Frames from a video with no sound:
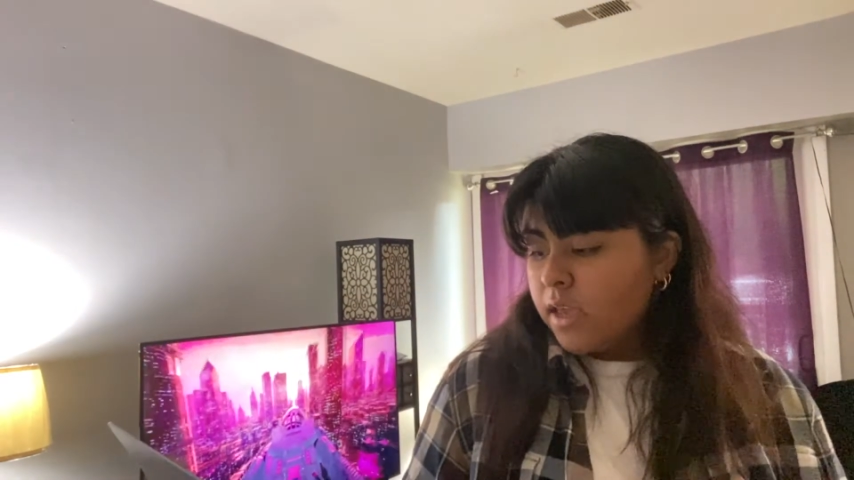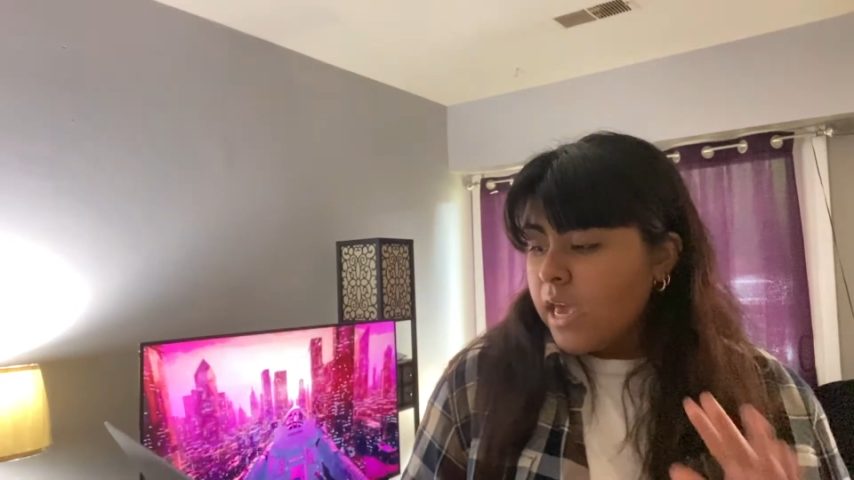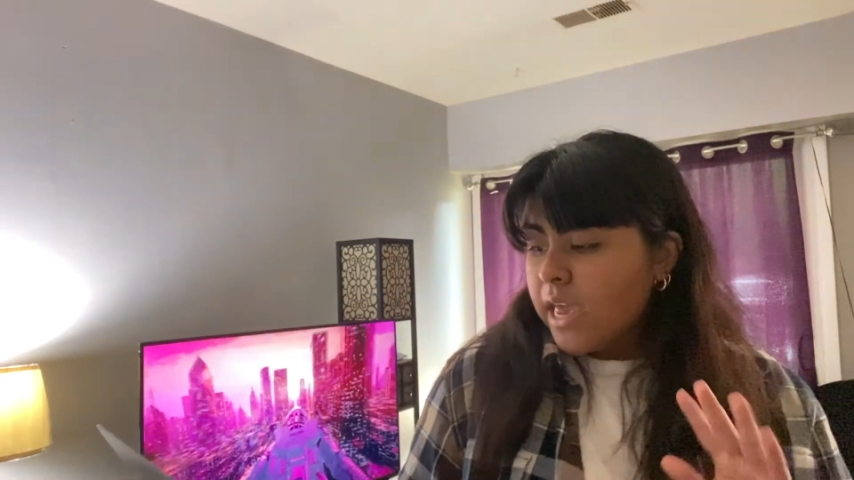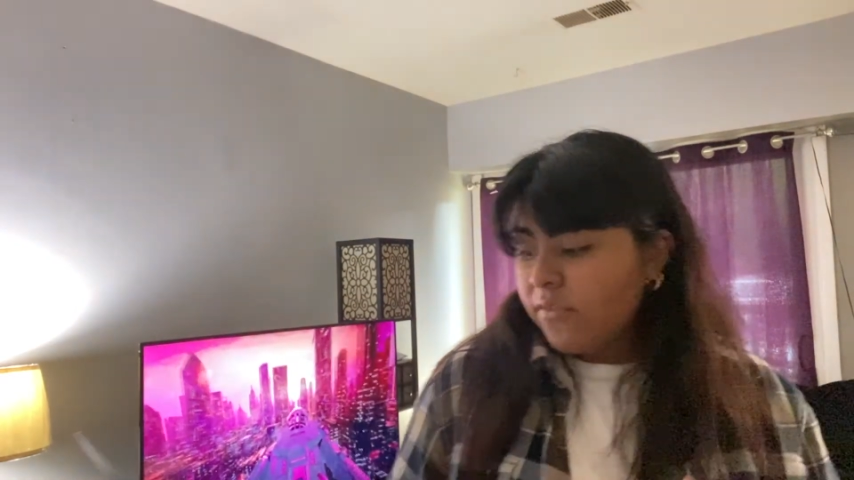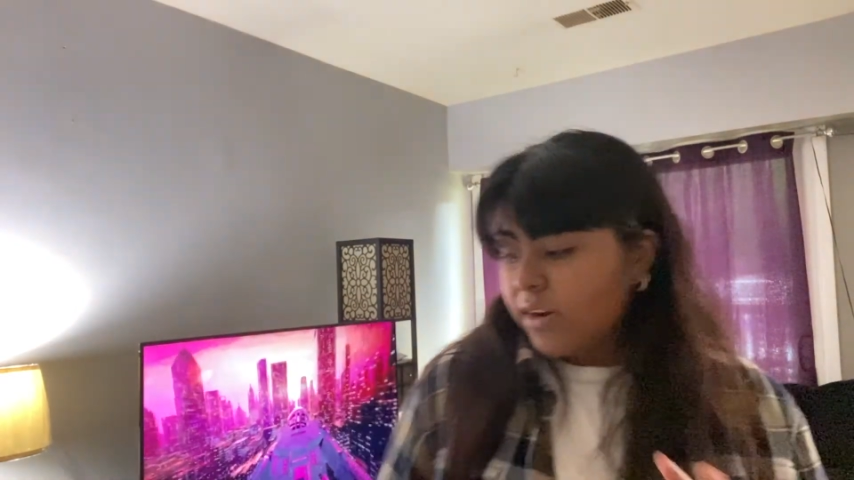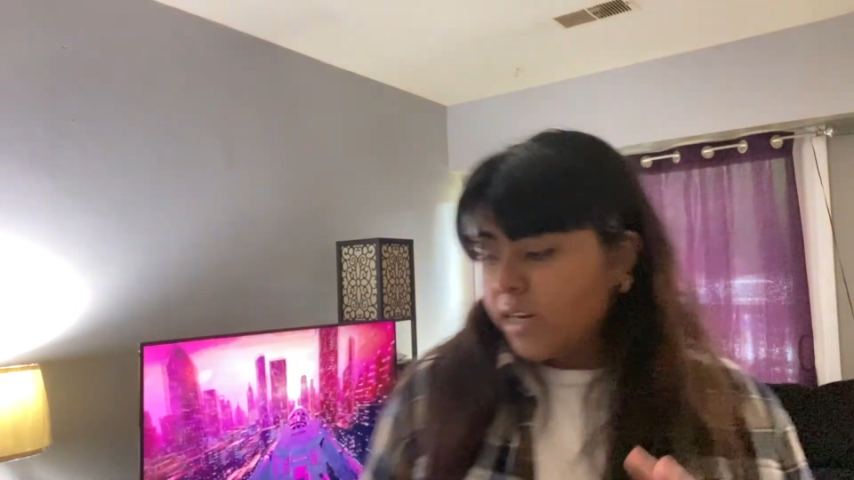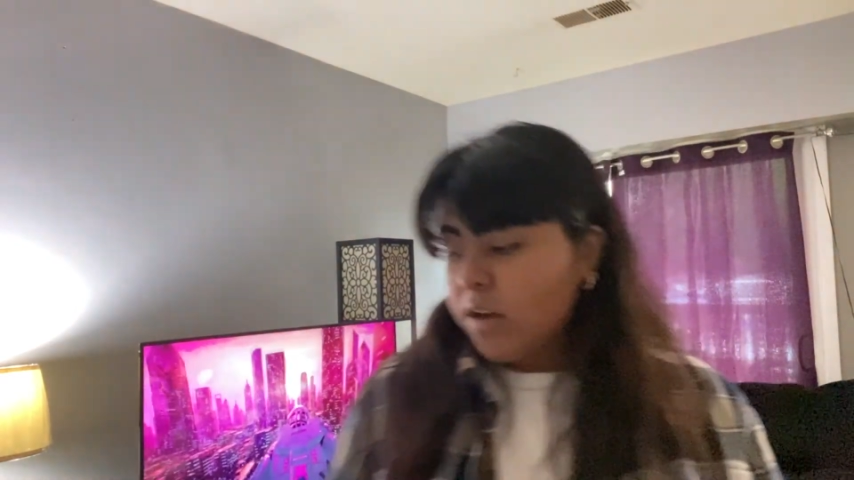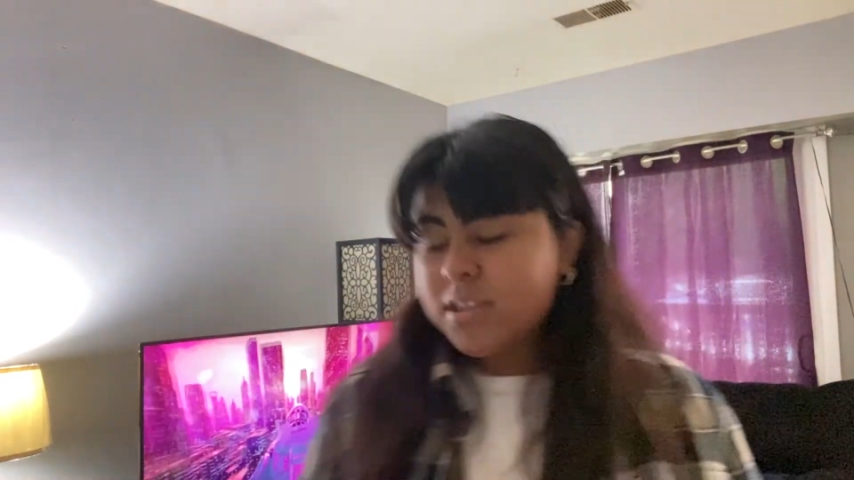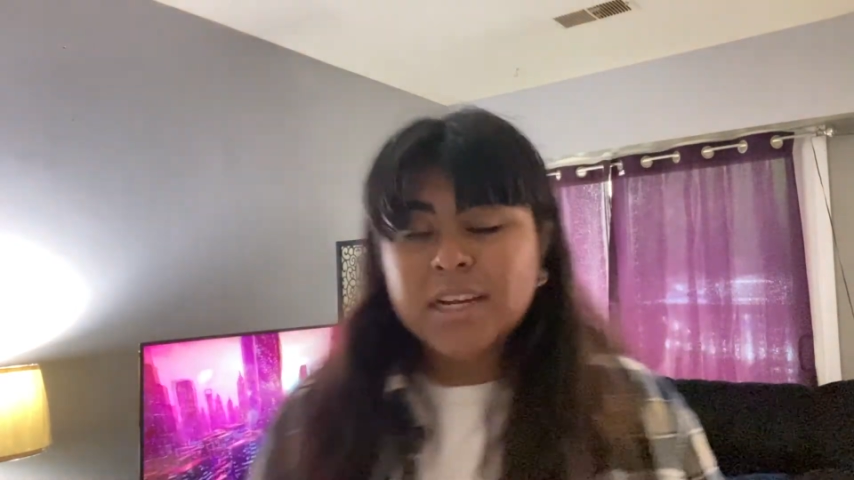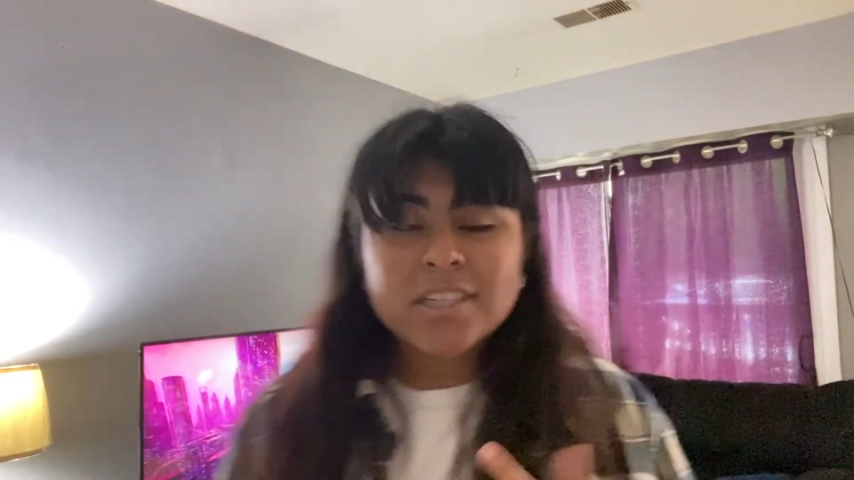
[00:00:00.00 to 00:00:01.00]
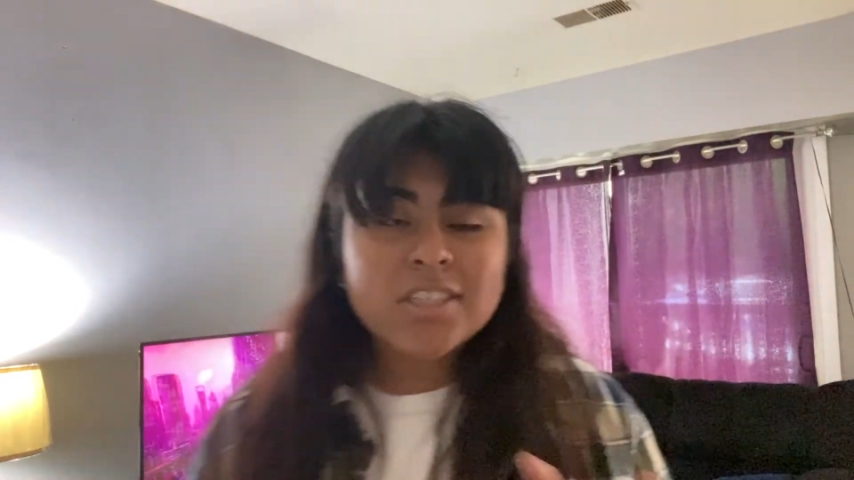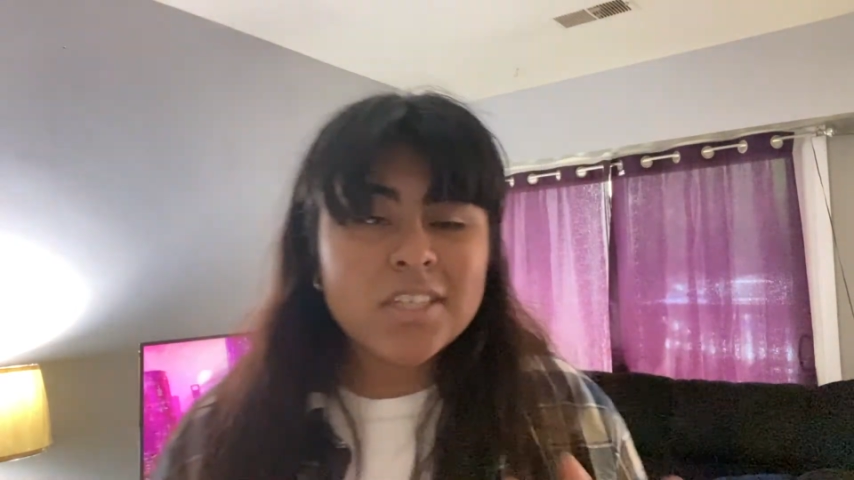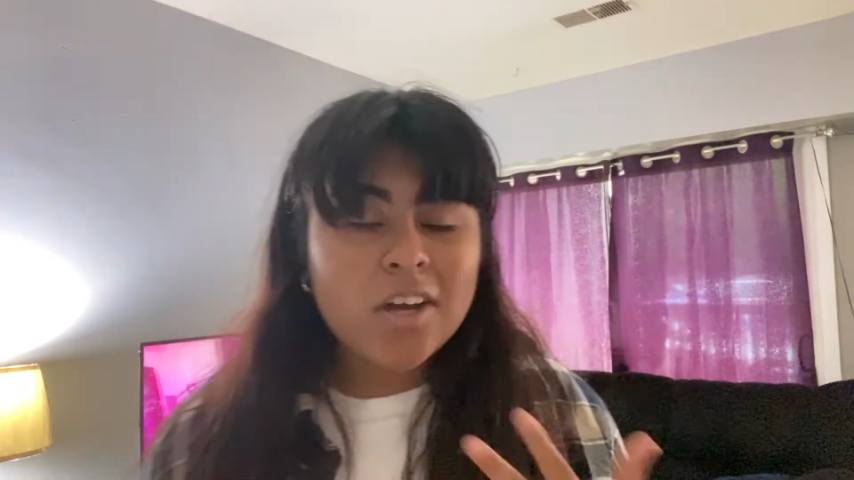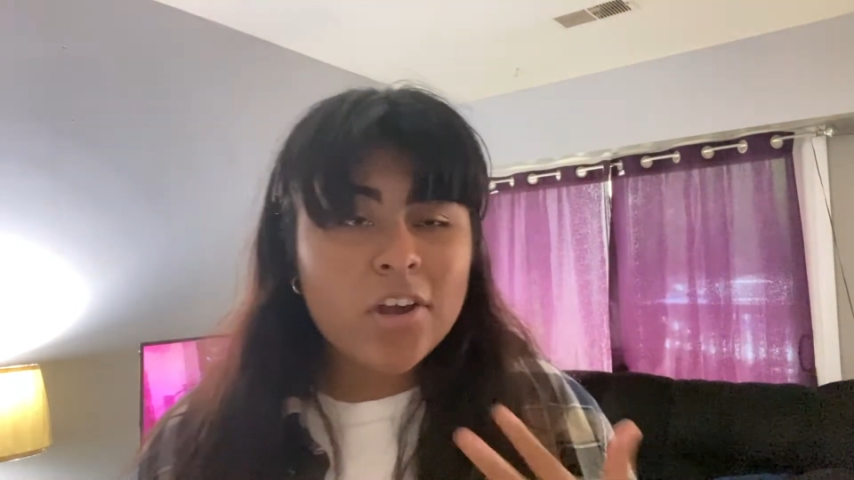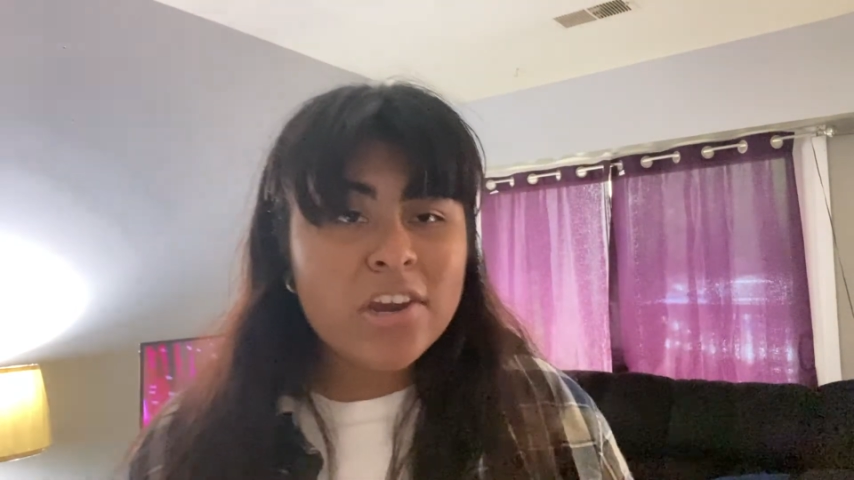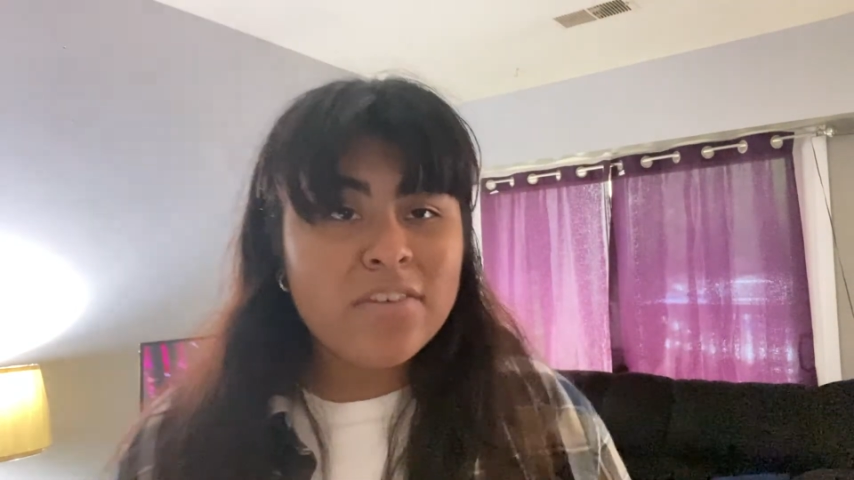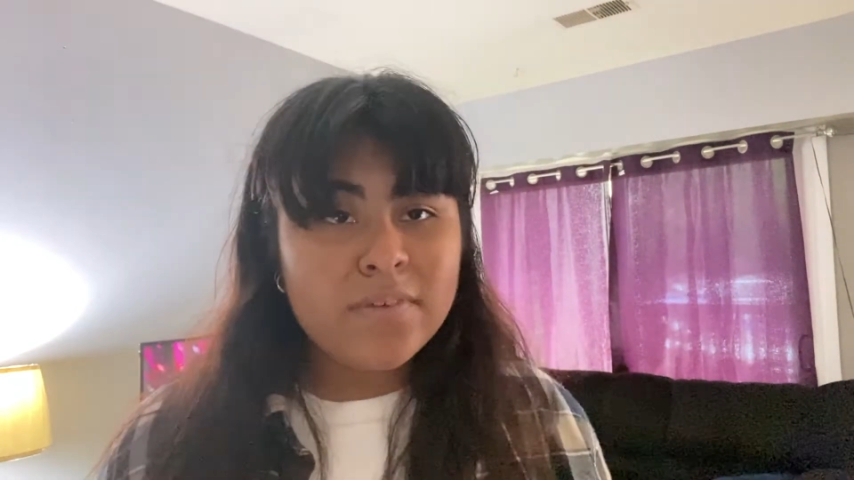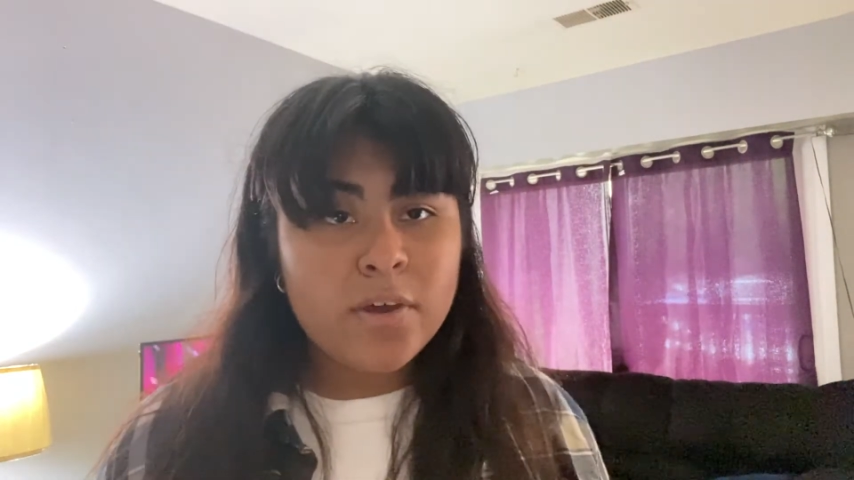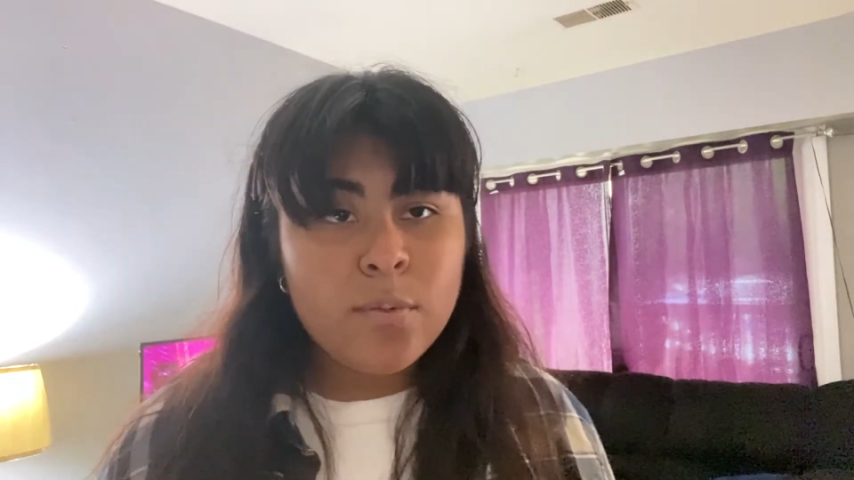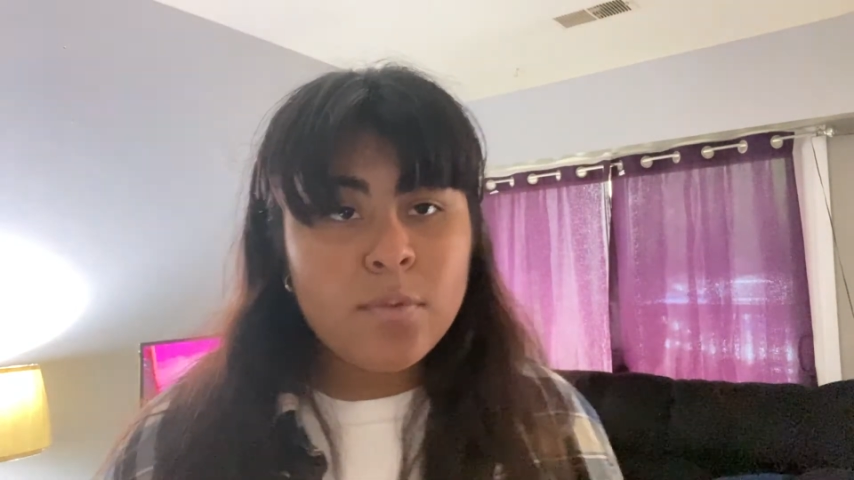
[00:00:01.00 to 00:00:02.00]
and right now it's actually
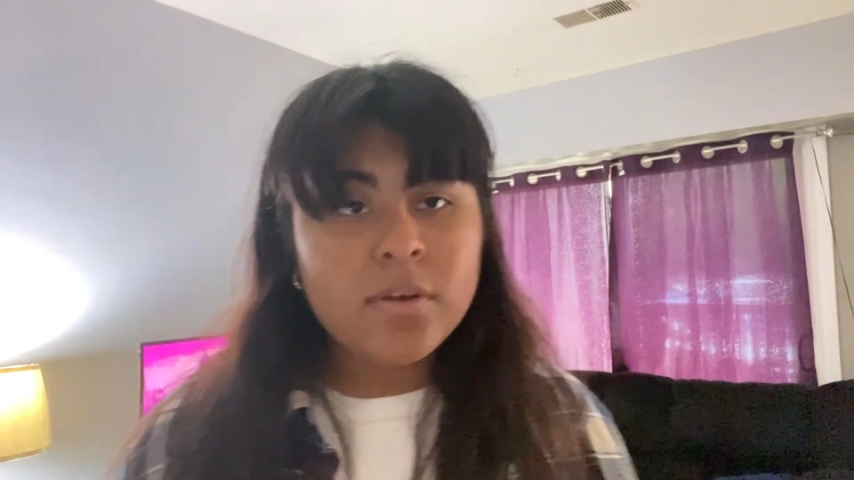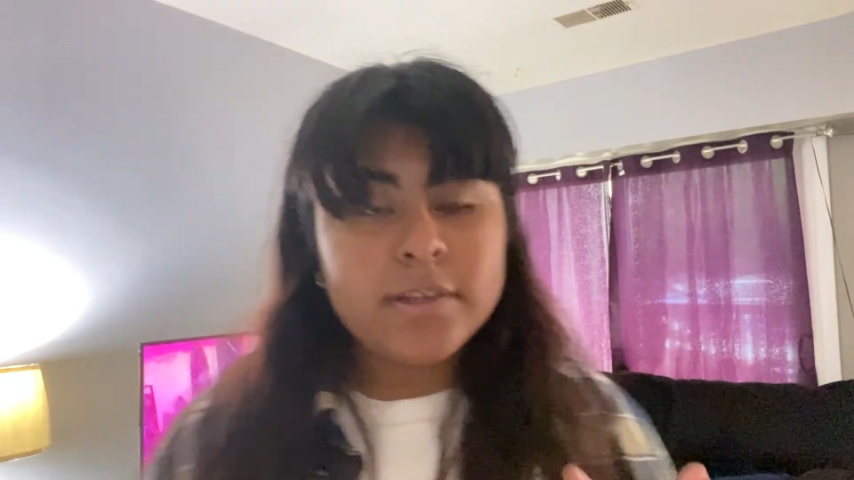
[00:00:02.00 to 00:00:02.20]
unavailable.